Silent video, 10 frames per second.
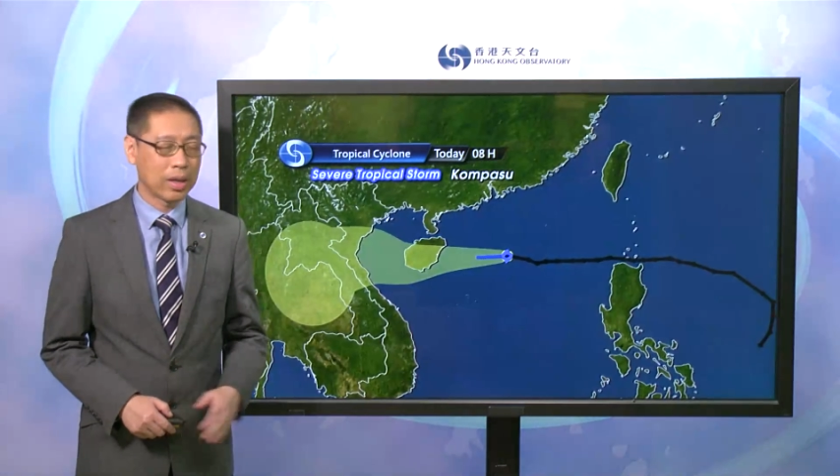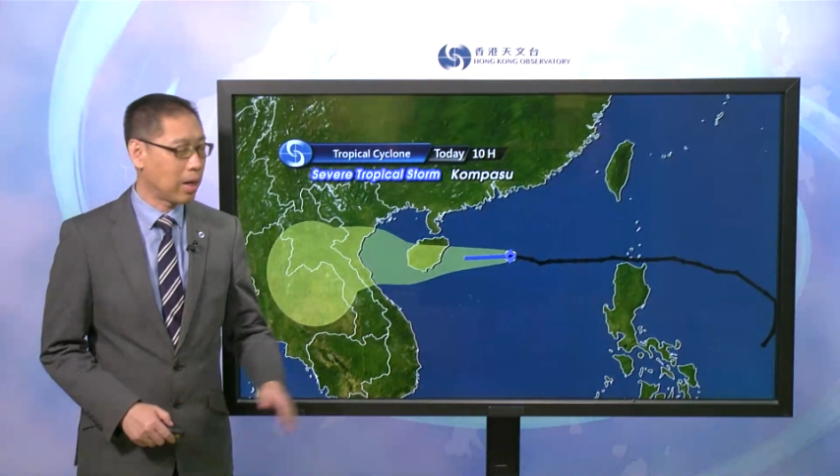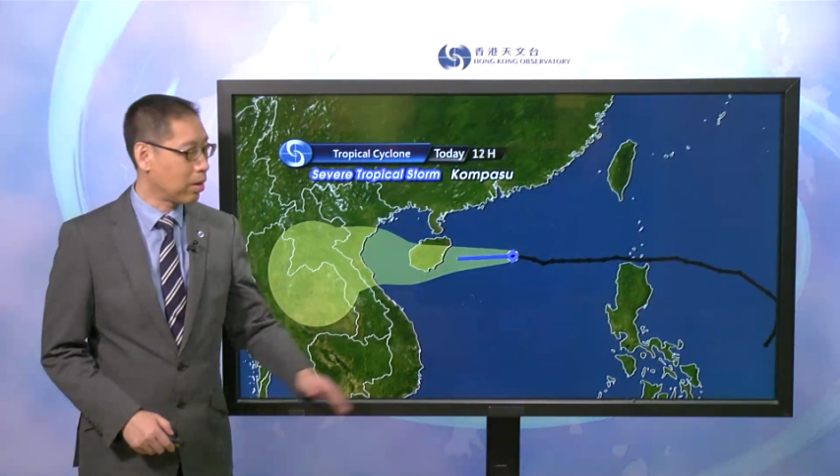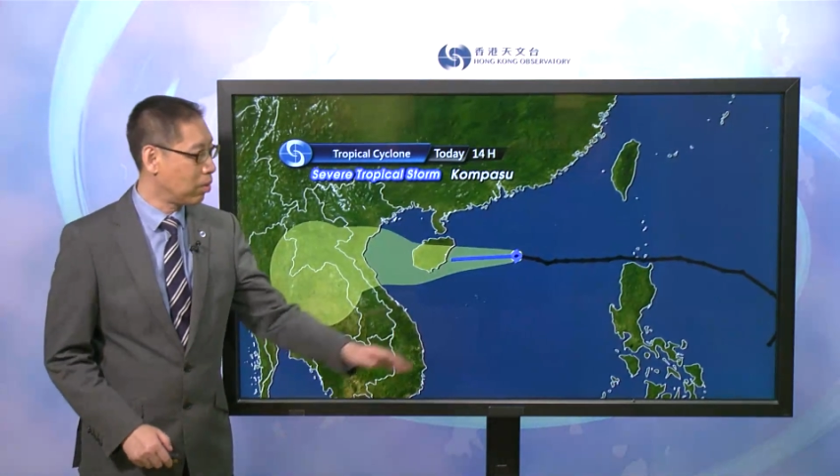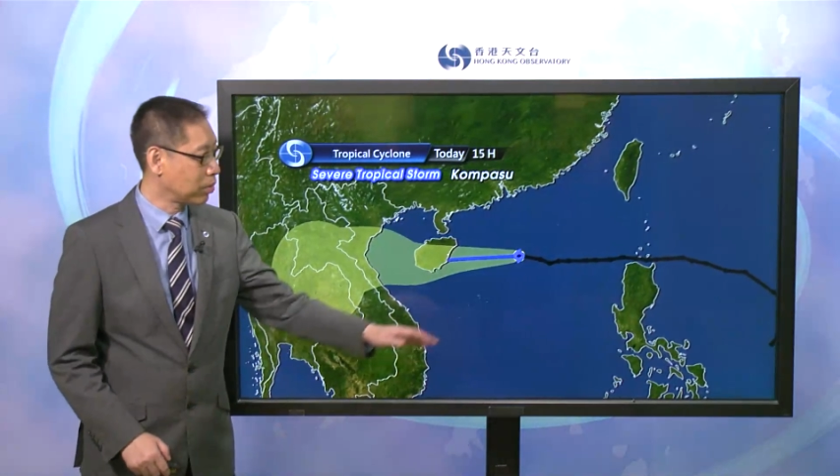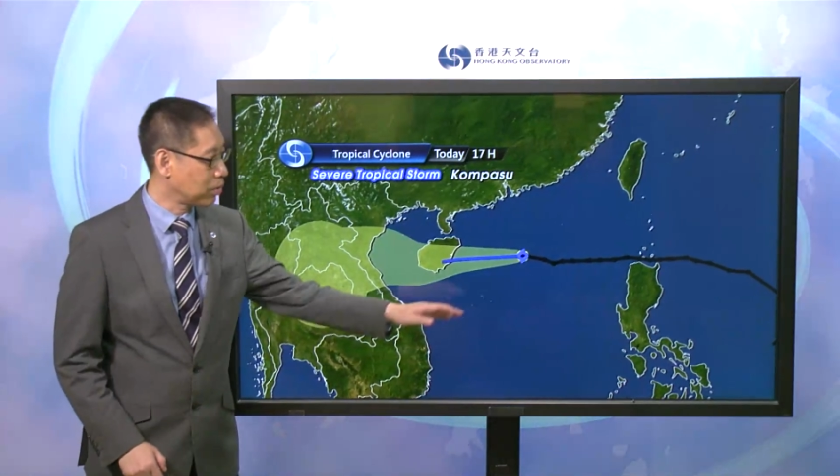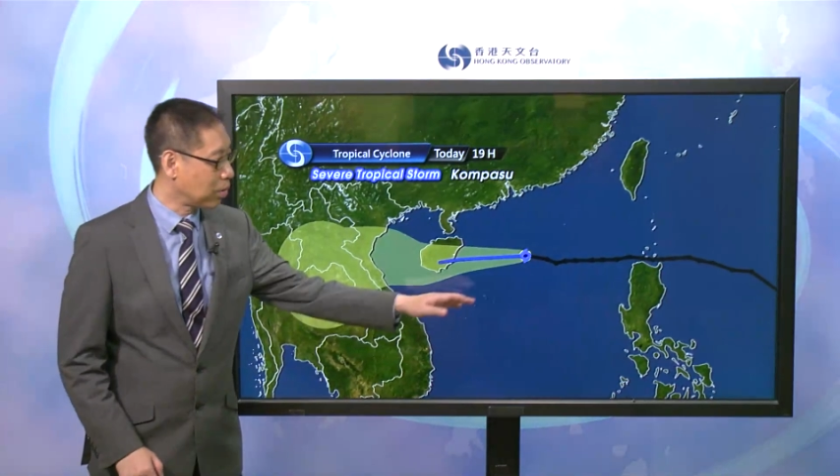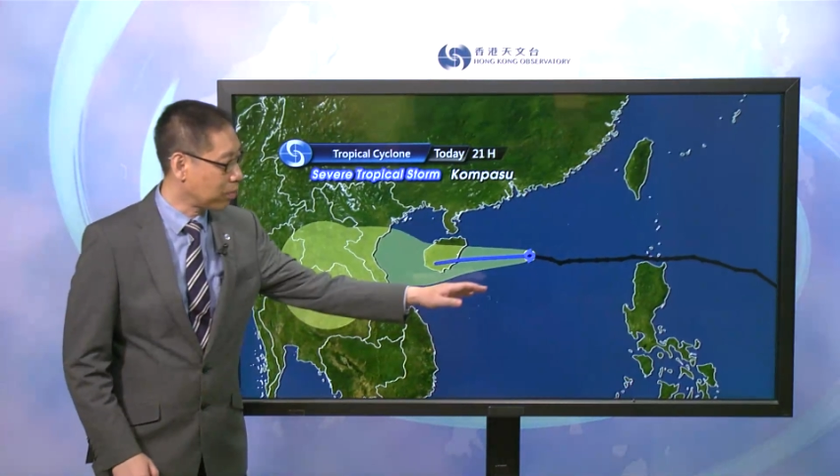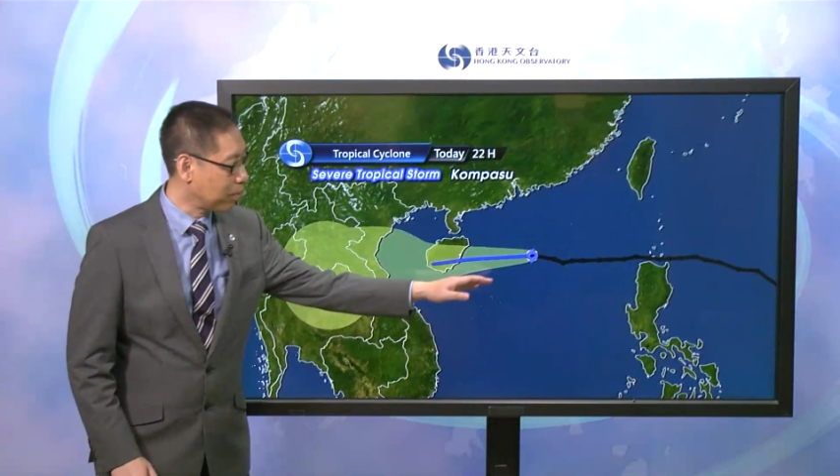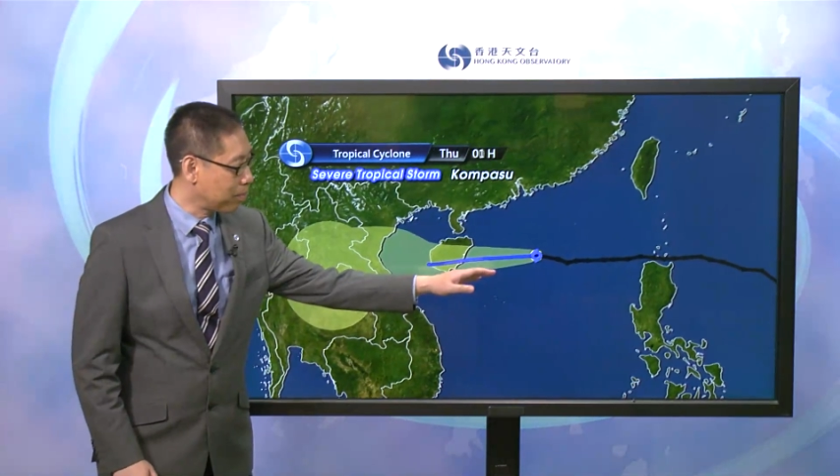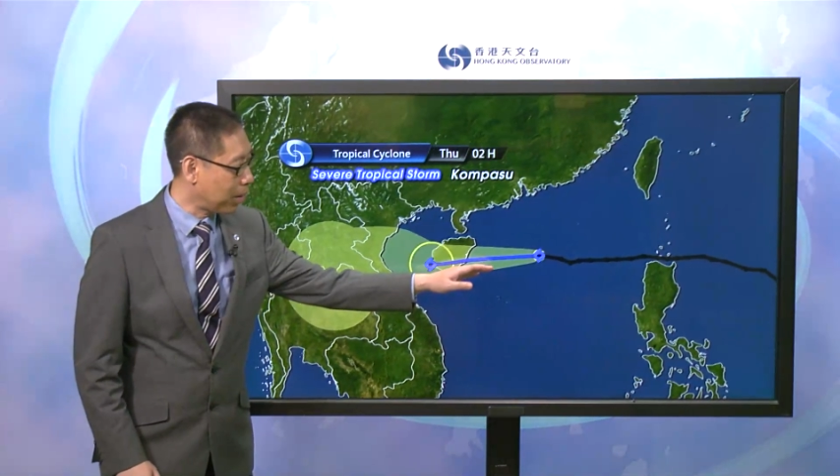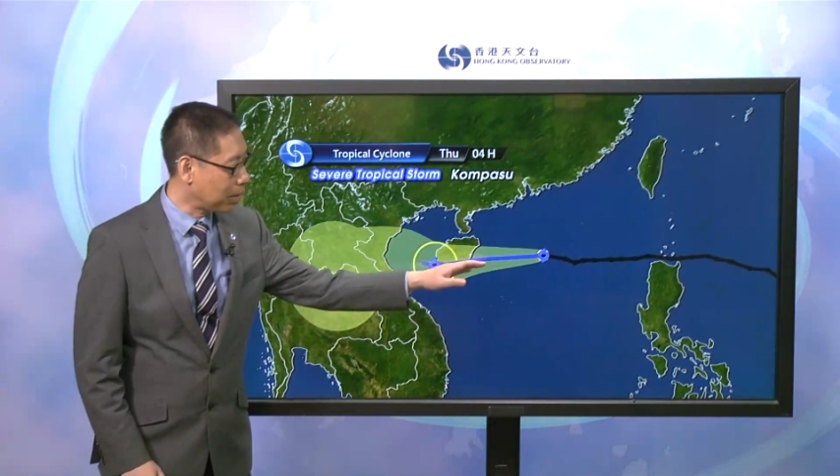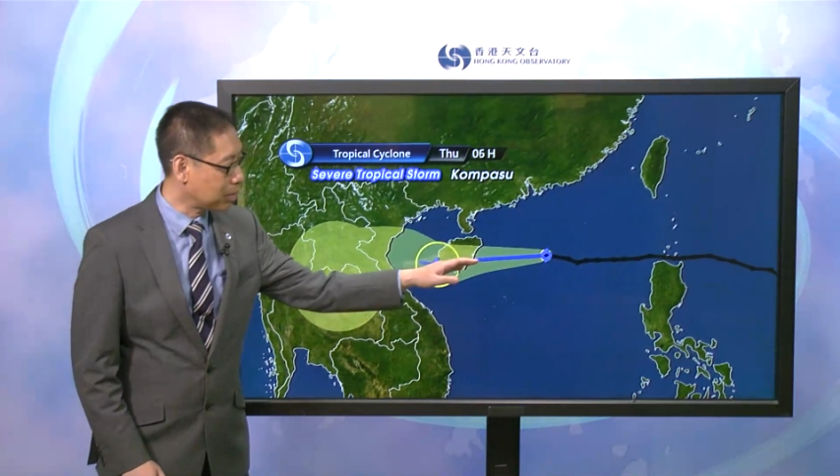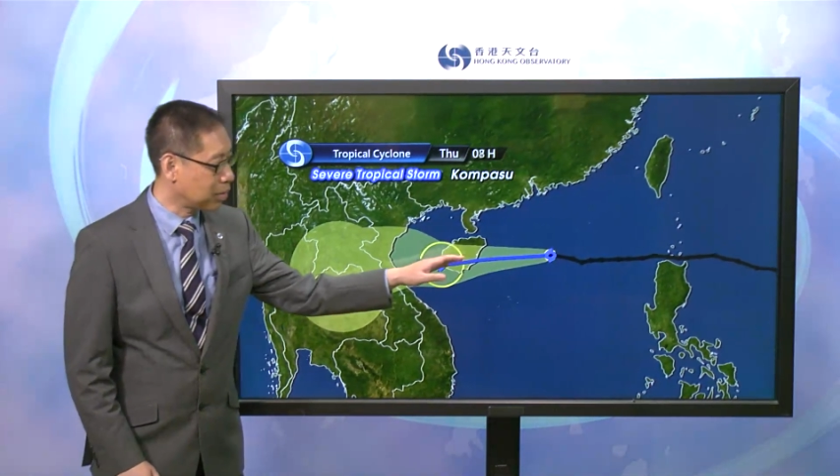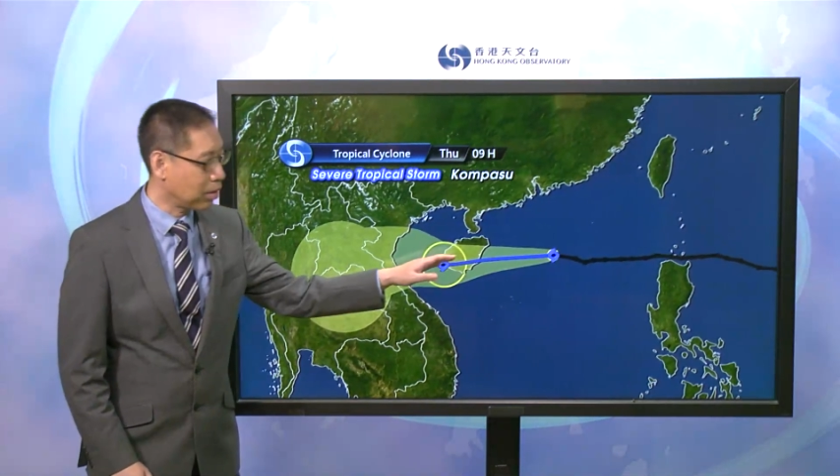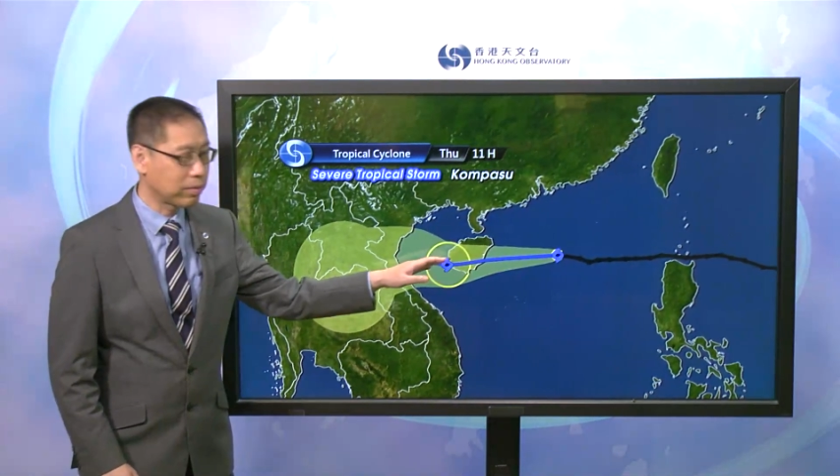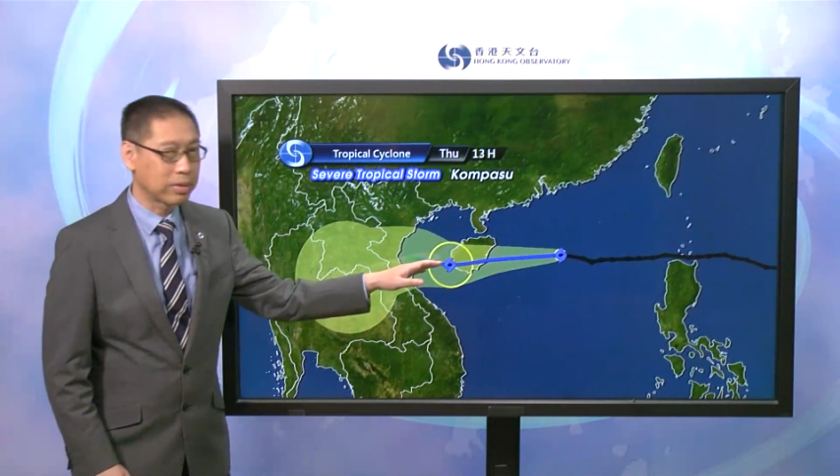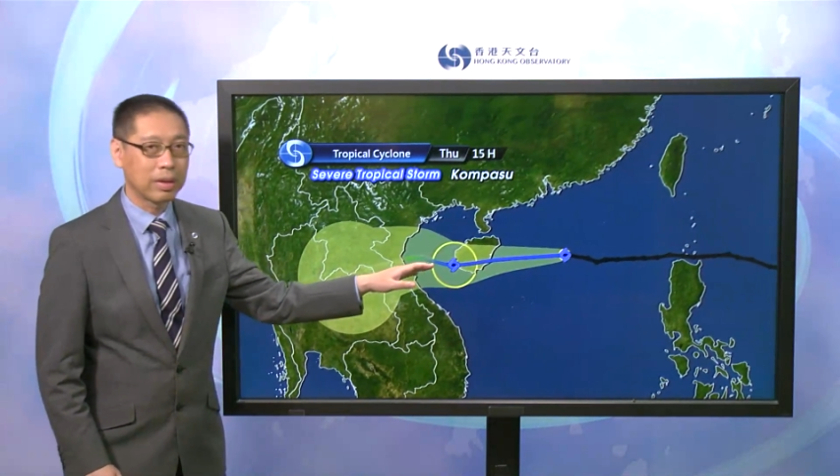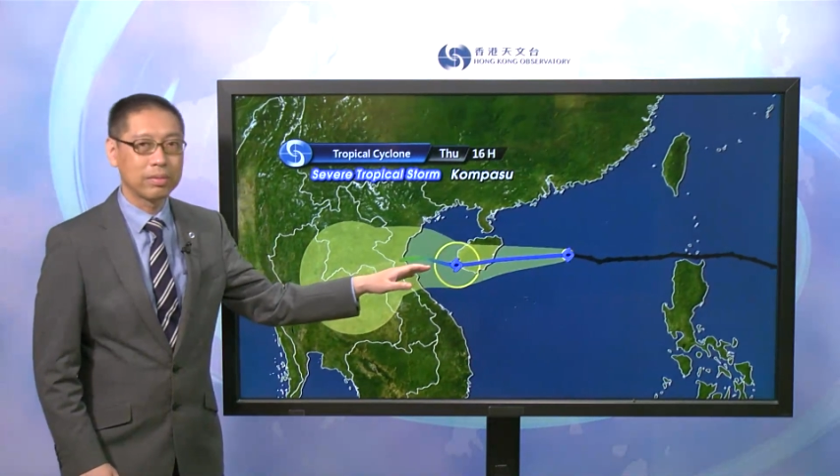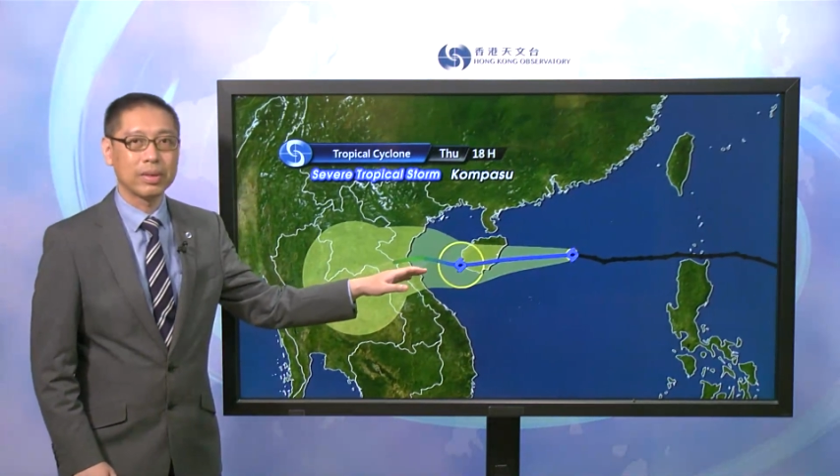across the northern part of the
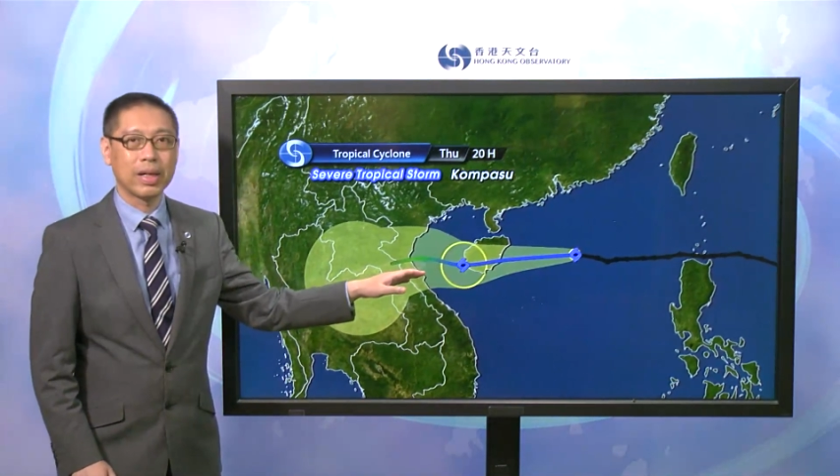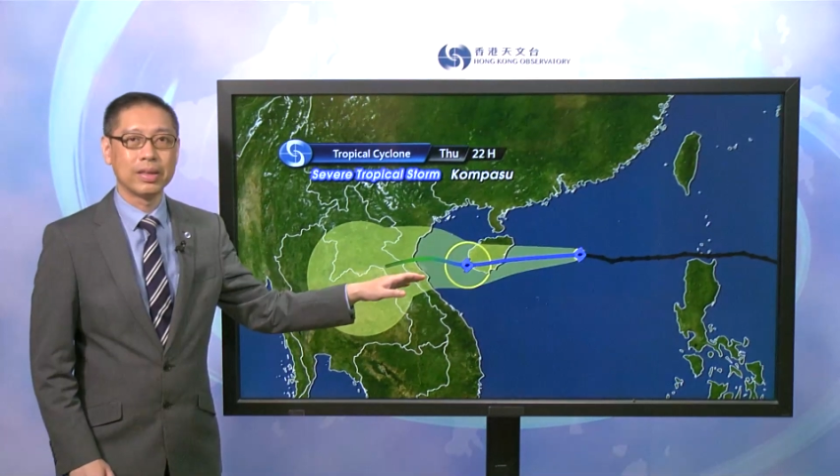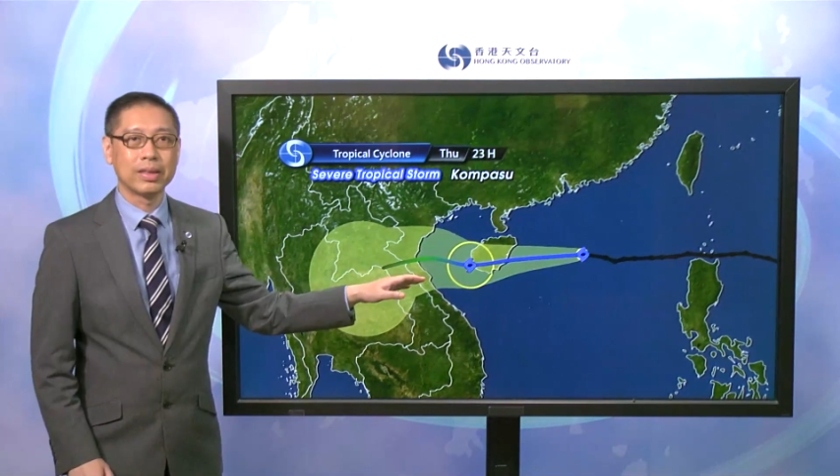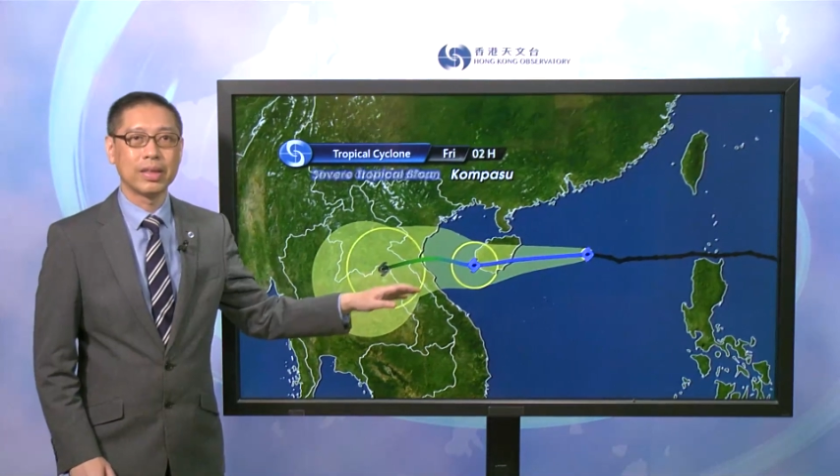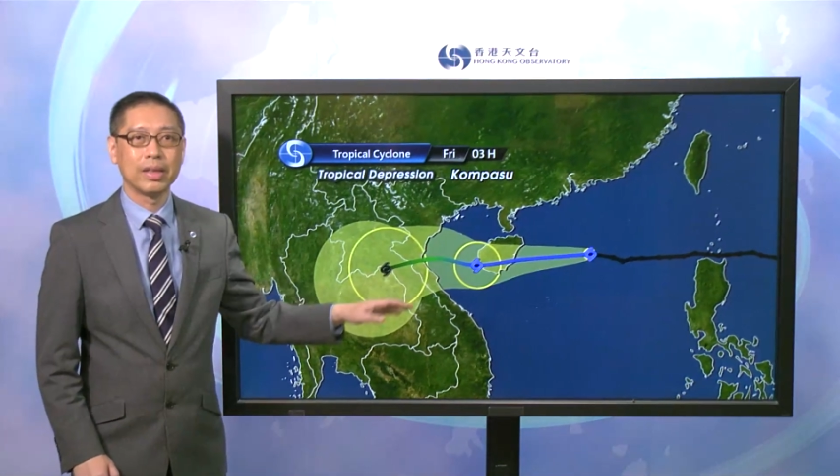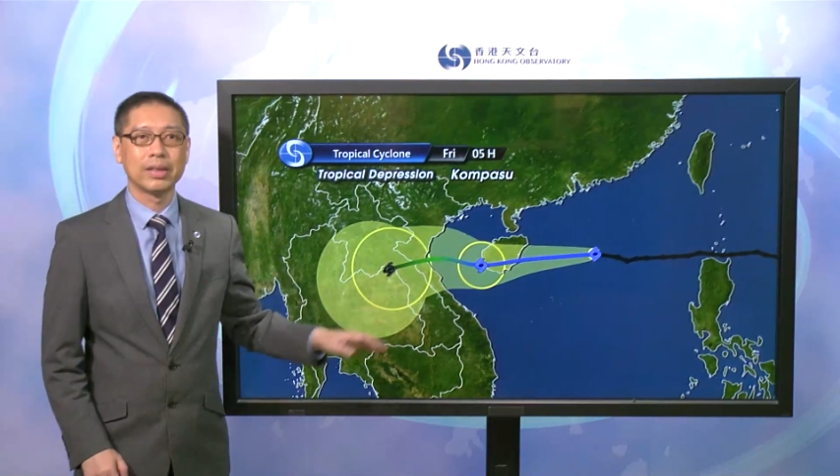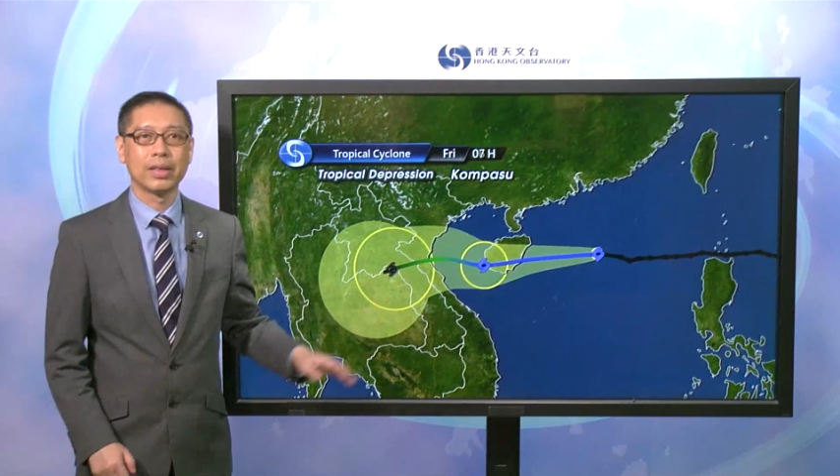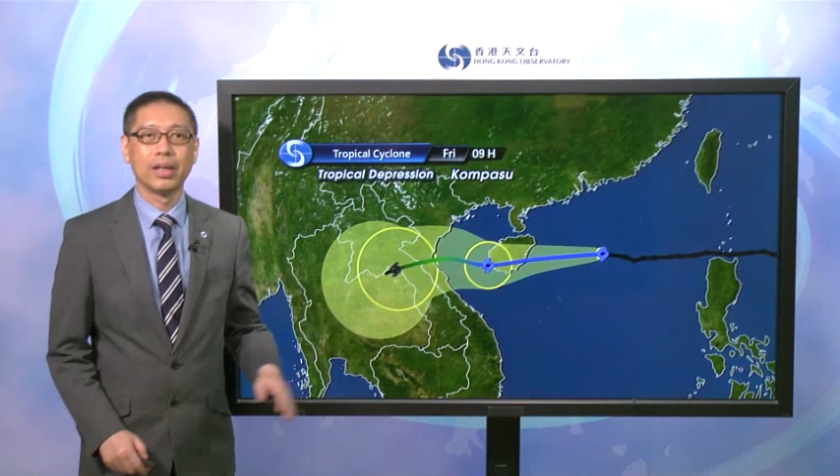South China Sea